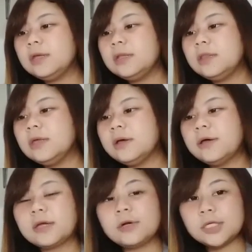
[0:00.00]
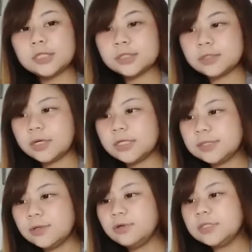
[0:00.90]
the
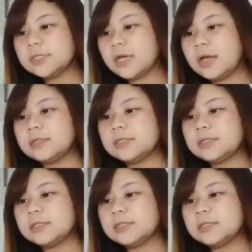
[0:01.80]
resource and